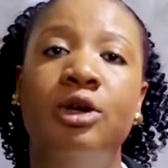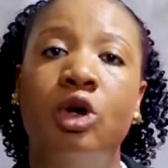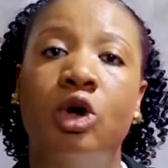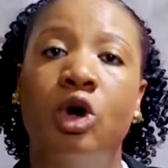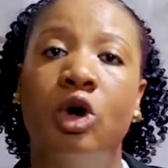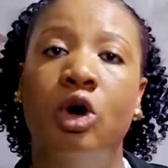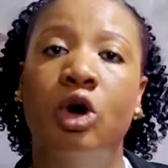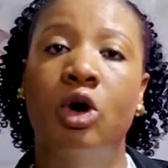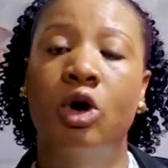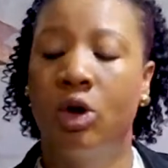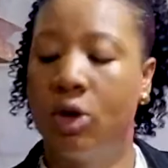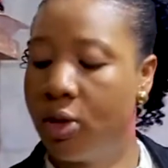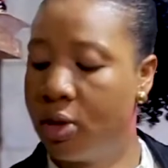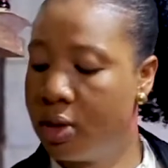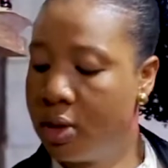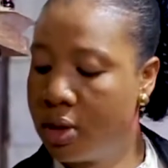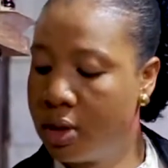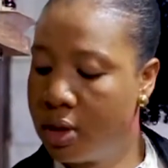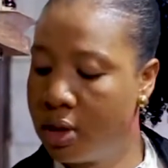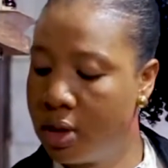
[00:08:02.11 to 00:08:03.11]
your
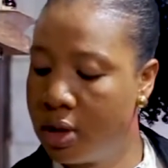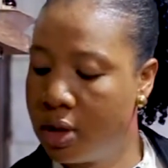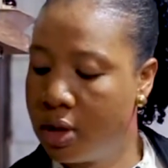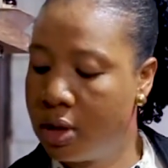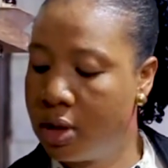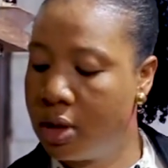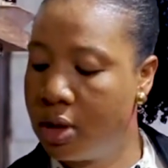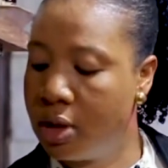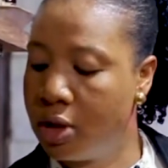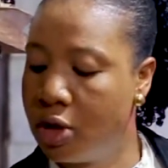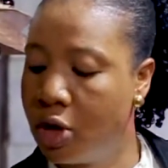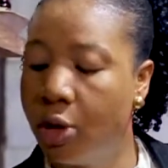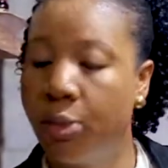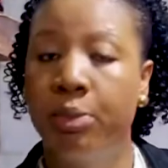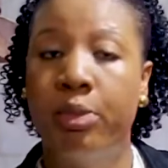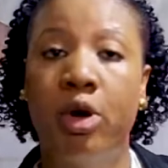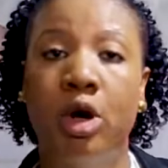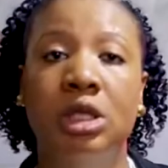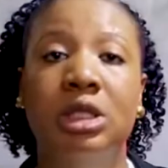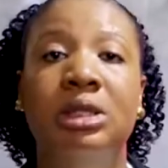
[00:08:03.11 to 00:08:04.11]

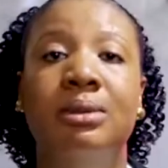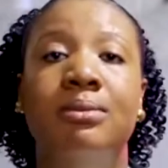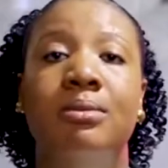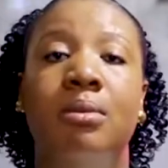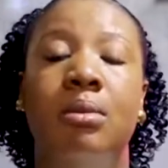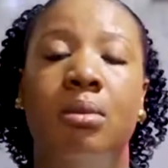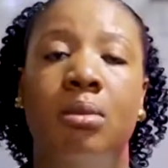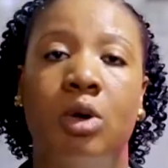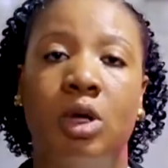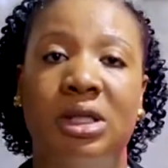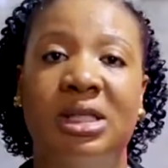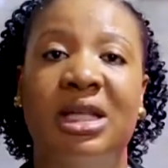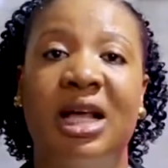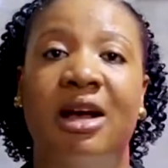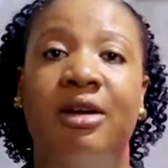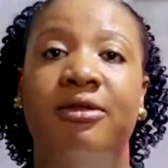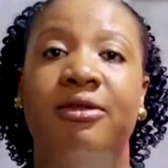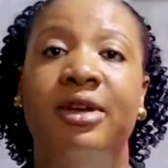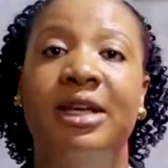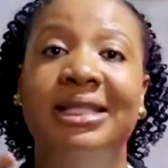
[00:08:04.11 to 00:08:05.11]
pot must
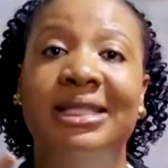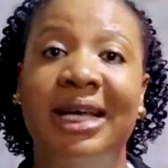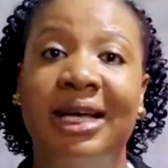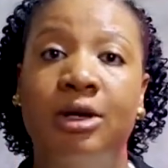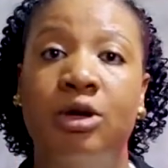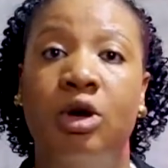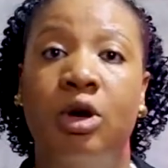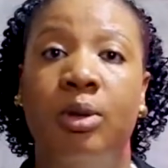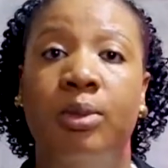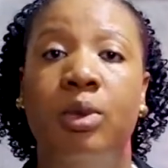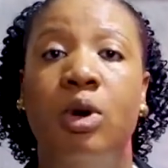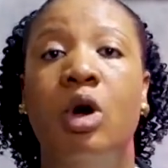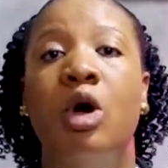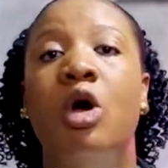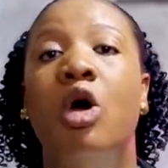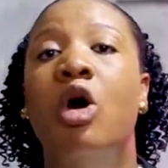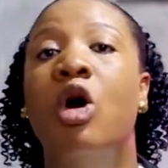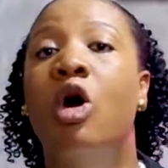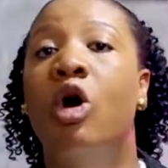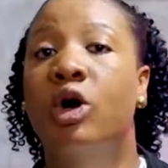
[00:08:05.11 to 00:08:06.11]
have heated up
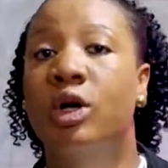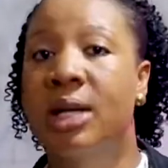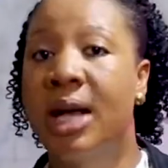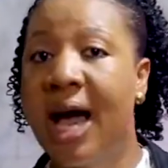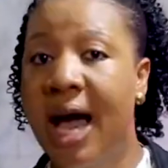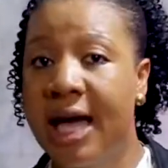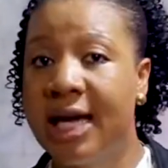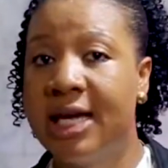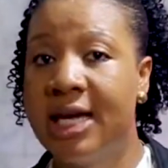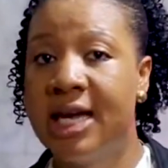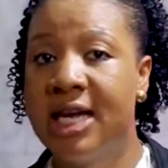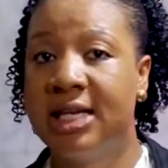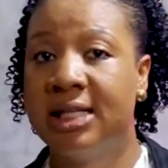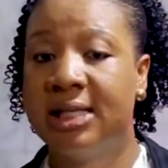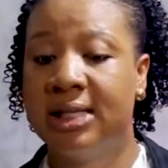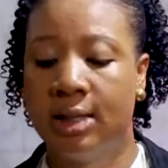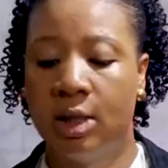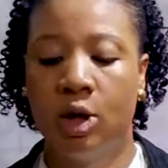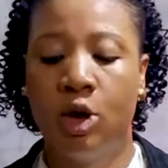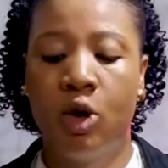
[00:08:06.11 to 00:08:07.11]
on high
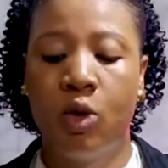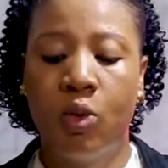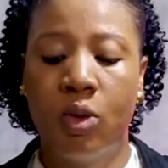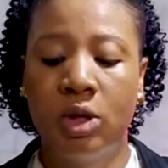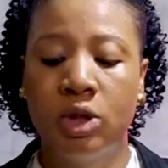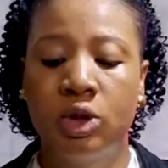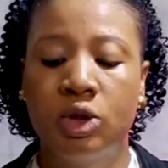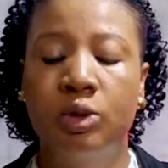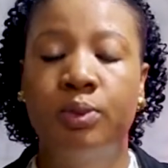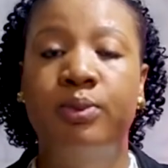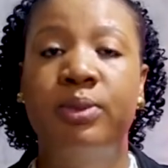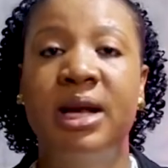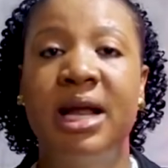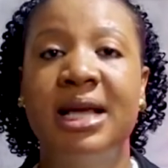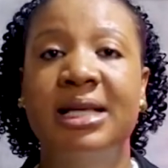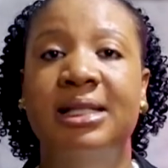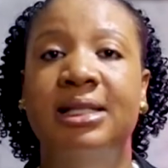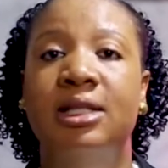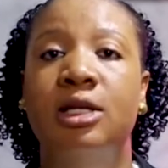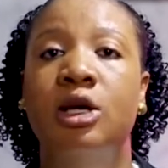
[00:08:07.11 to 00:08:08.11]
heat. Once you
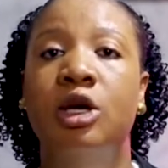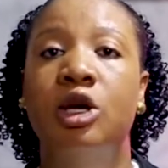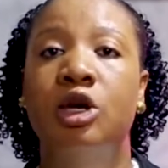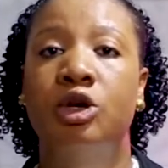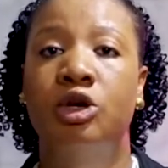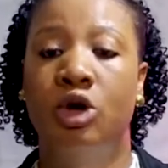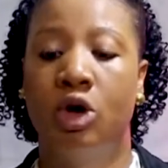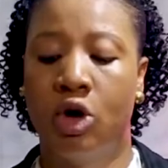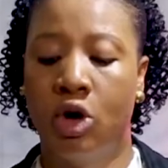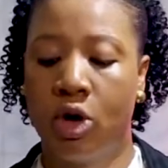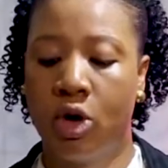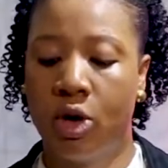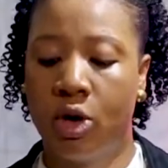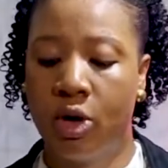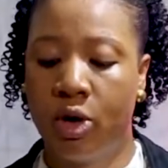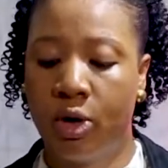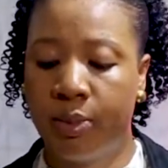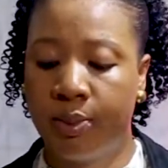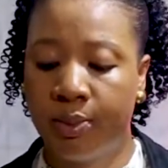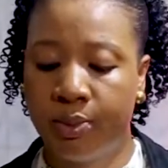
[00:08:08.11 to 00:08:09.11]
place
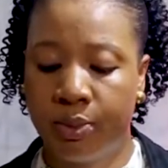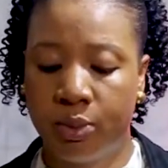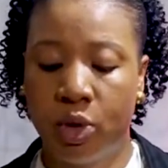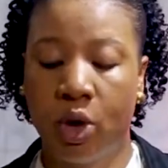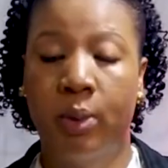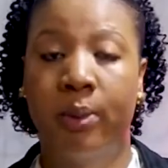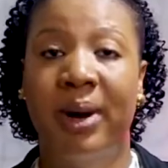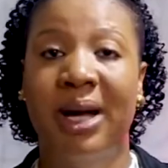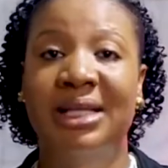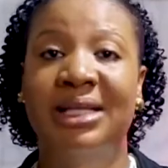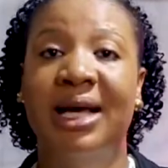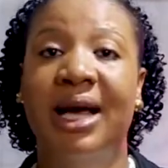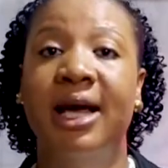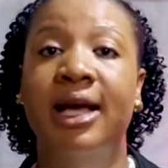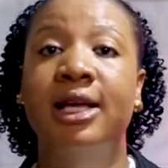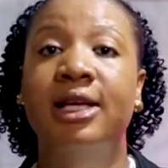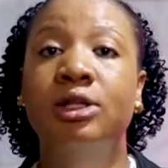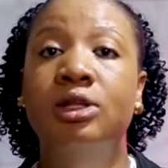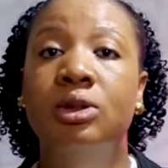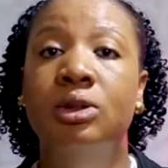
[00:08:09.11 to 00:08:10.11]
your
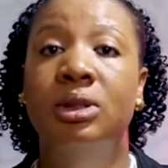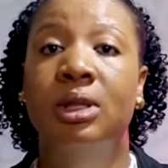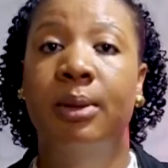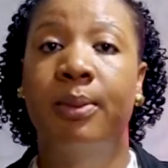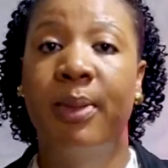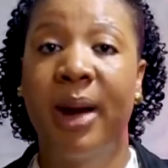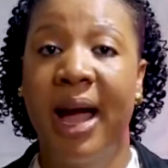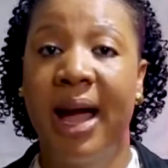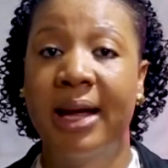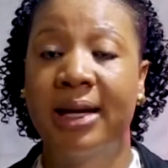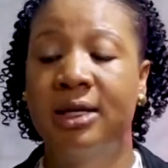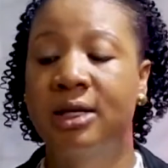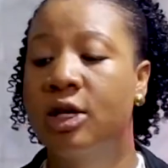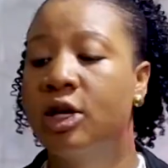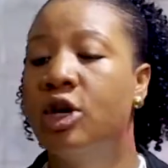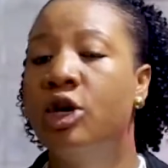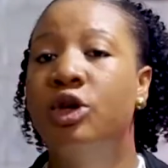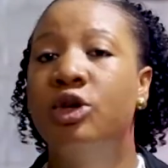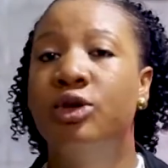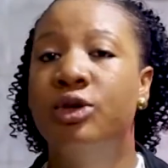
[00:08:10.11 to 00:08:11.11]
butter into the pan,
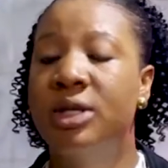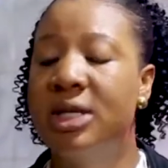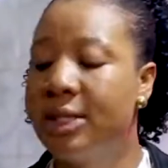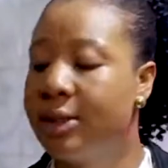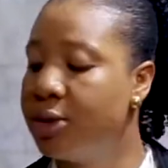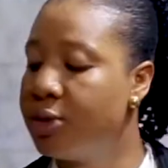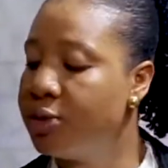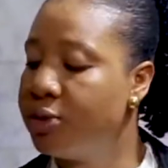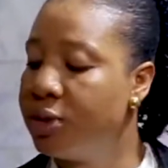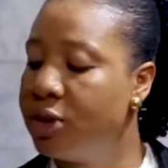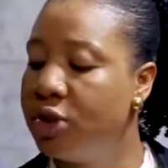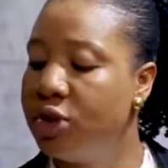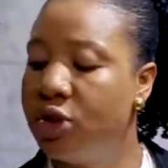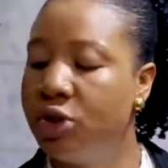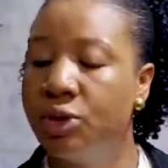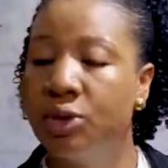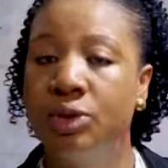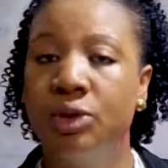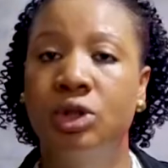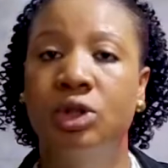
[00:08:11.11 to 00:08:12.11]
you need to
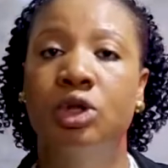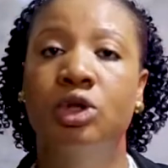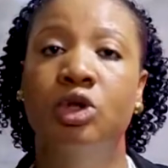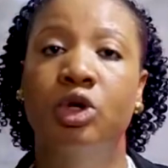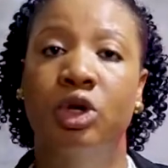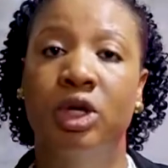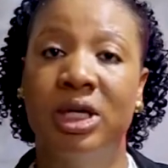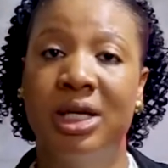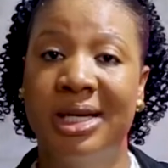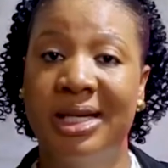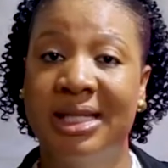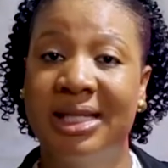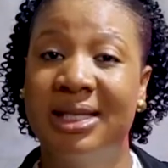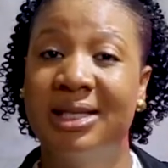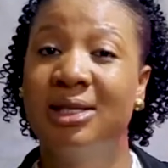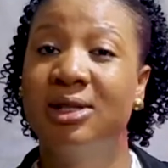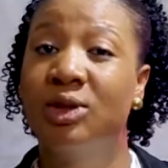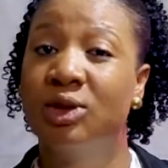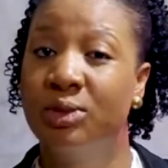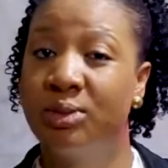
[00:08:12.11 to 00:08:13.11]
reduce your heat
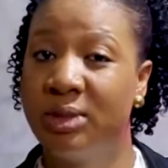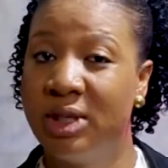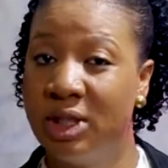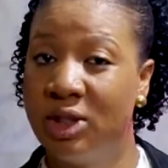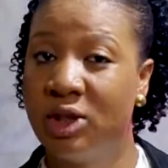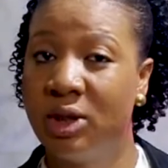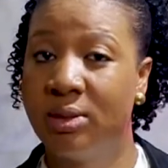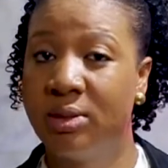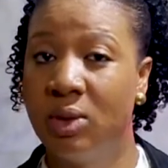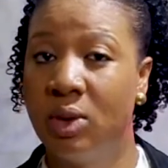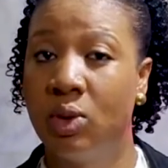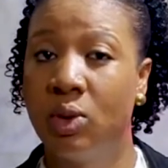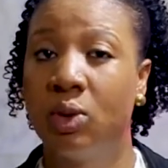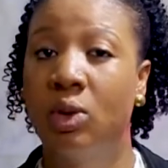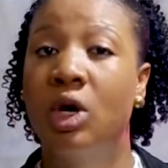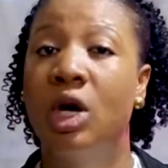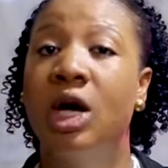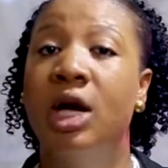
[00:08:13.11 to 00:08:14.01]
to medium low.